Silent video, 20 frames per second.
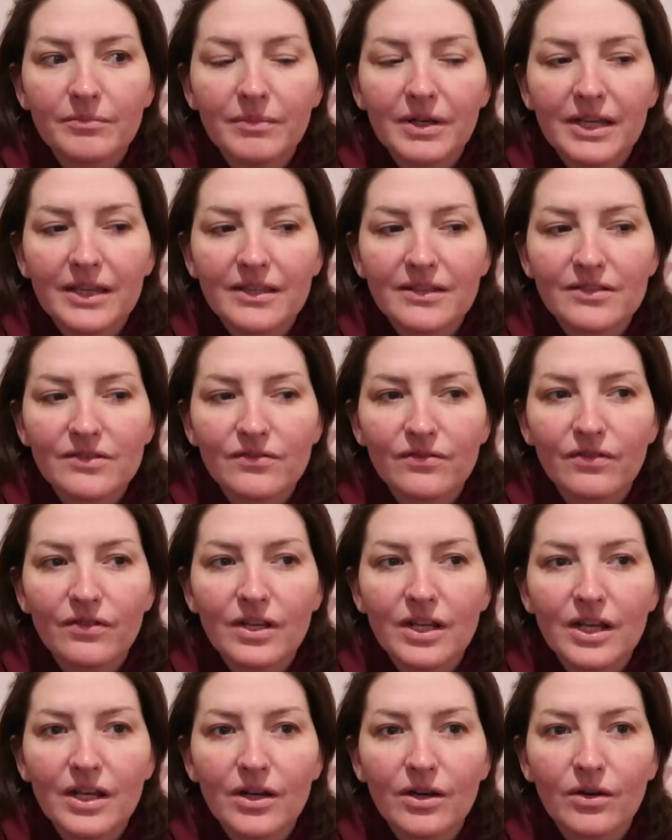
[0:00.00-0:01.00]
make this
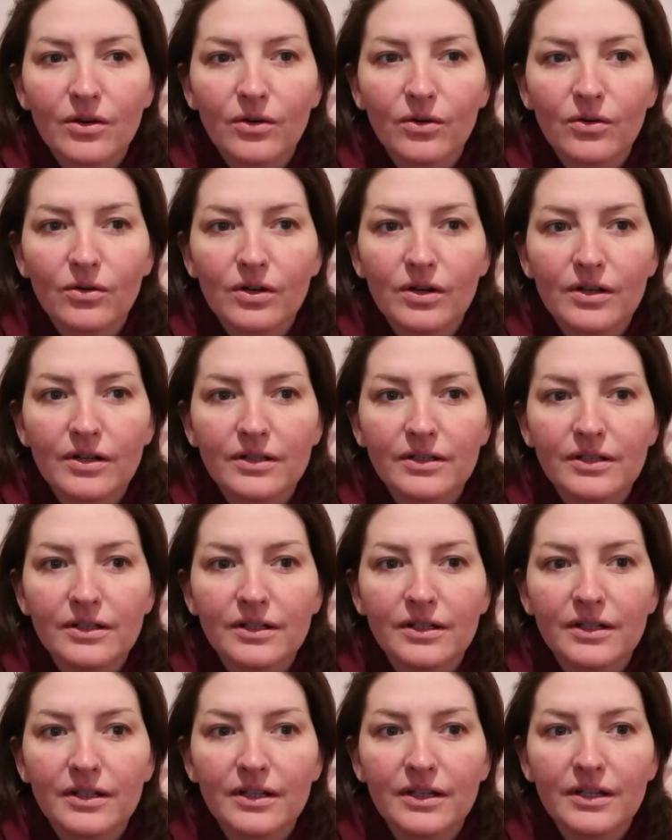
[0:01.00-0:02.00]
video,
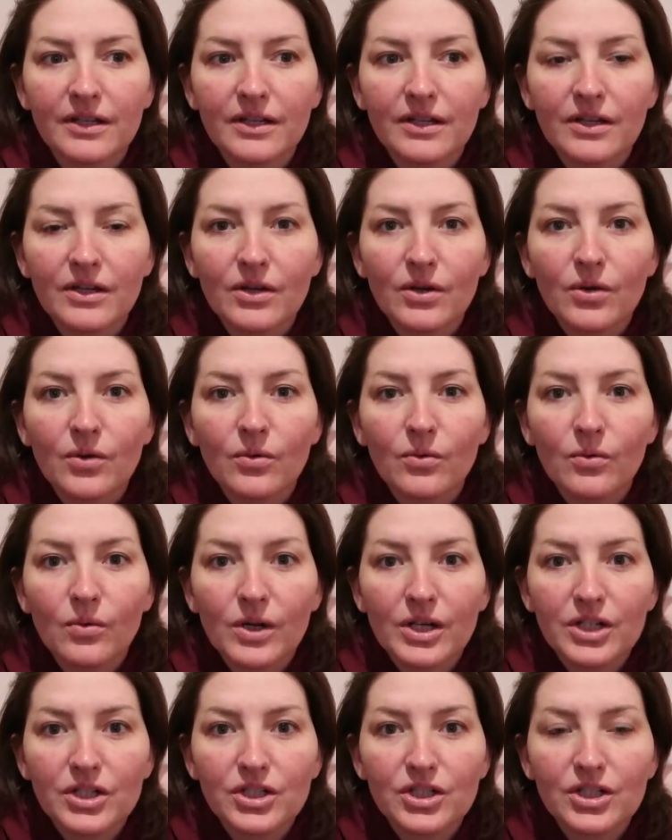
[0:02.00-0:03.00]

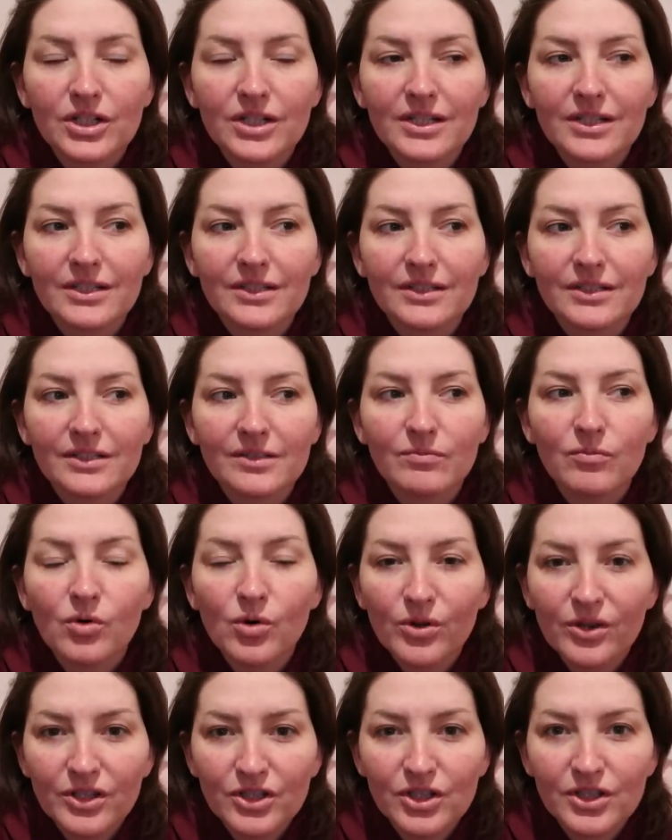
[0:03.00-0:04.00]
which is
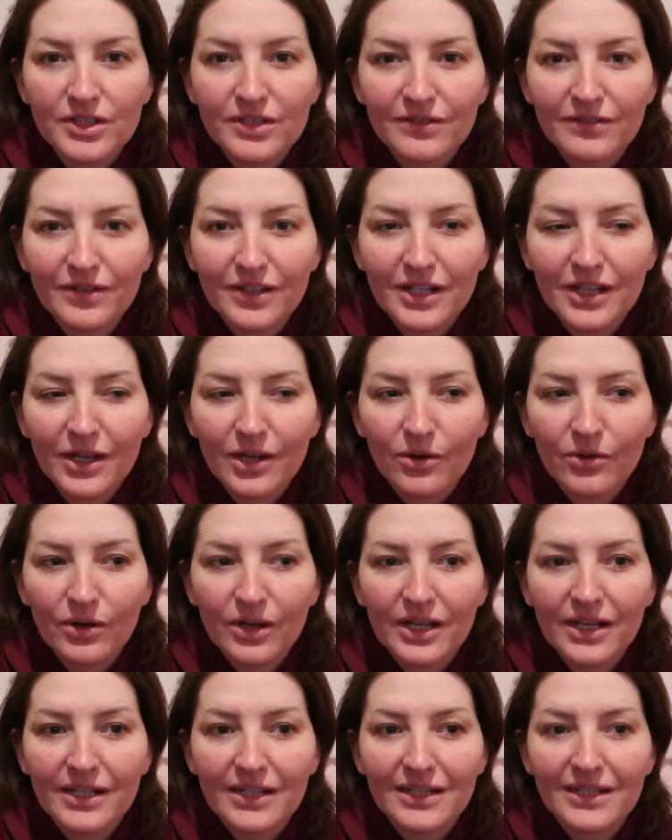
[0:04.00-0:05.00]
more than just a video.
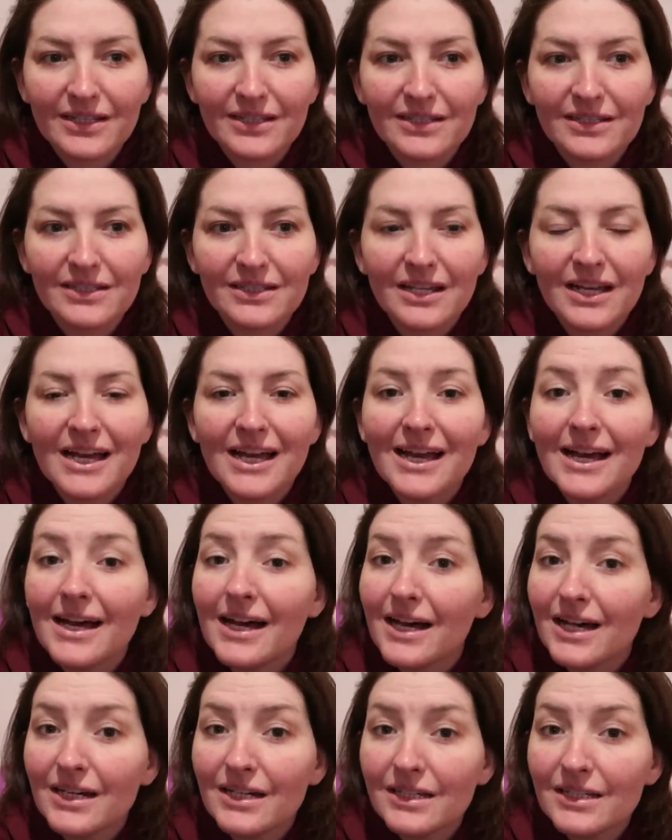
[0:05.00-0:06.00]
It is
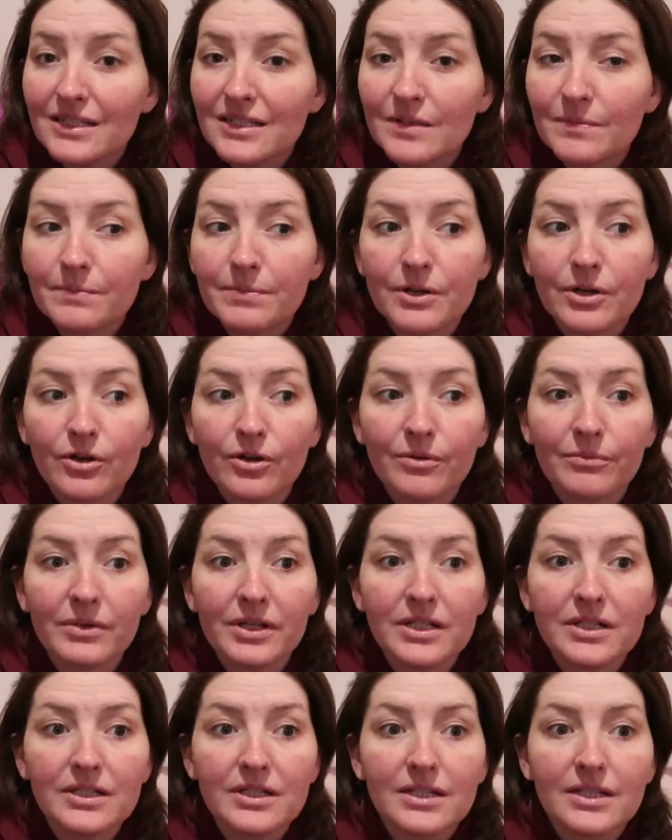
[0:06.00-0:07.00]
an
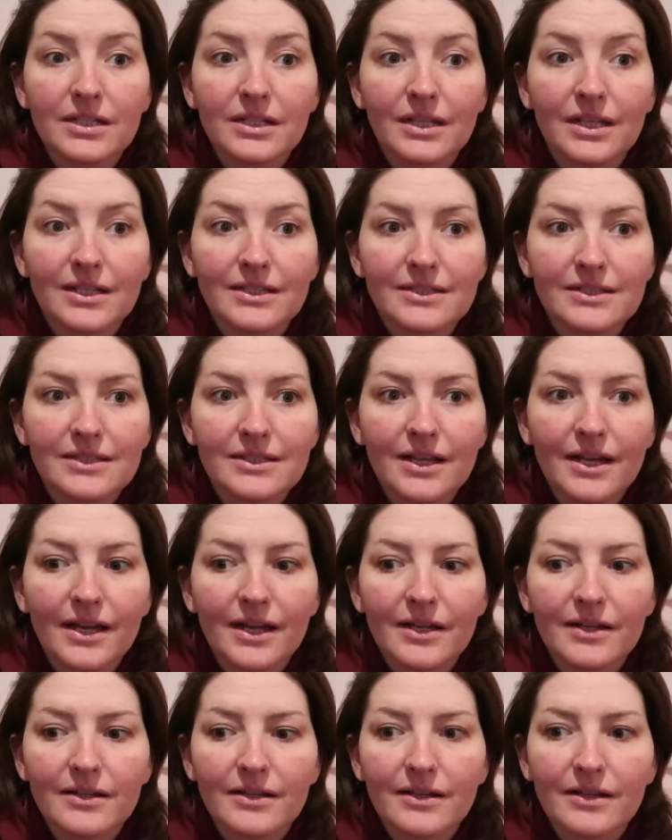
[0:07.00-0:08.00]
experiment, let's
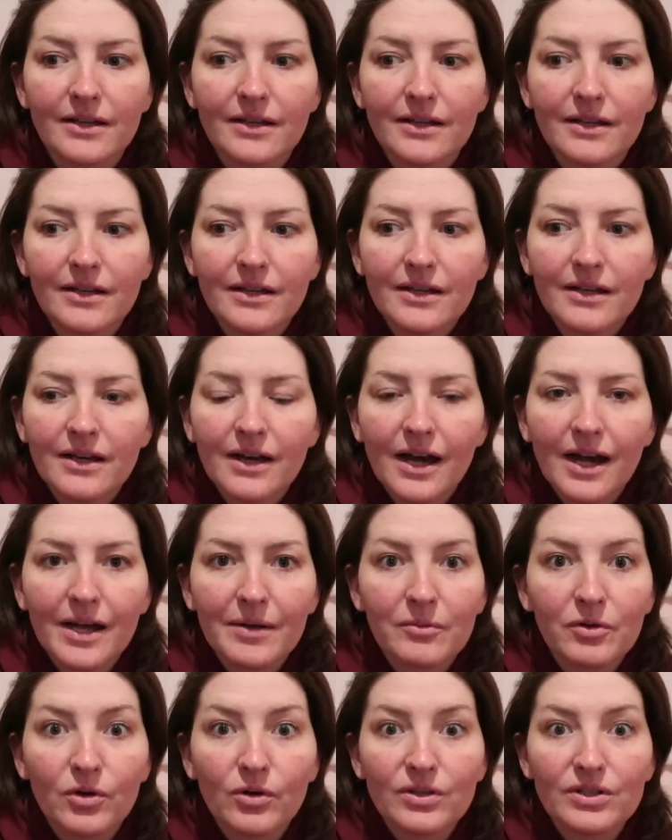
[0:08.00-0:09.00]
say.
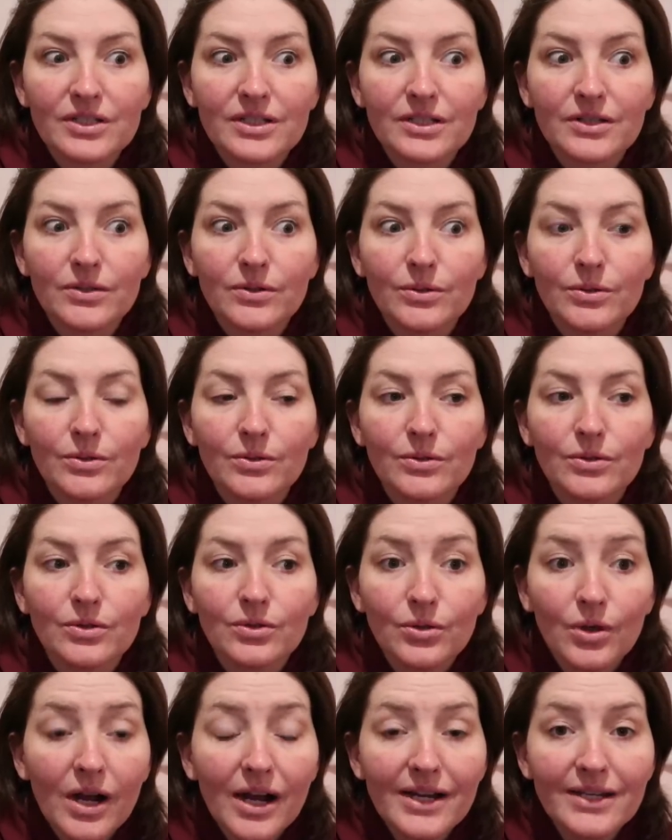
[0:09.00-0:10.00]
I'm going to
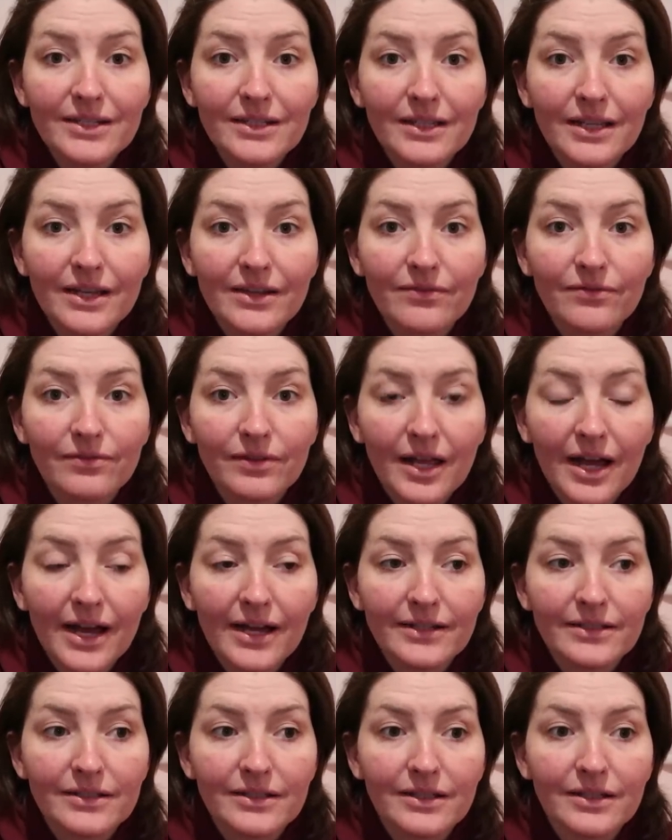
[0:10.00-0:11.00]
try to lay
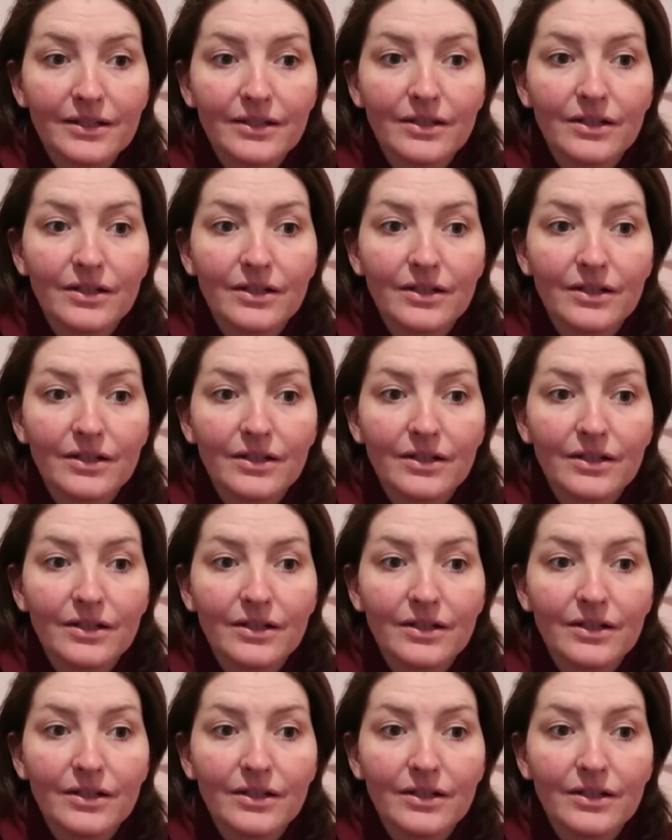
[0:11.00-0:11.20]
flat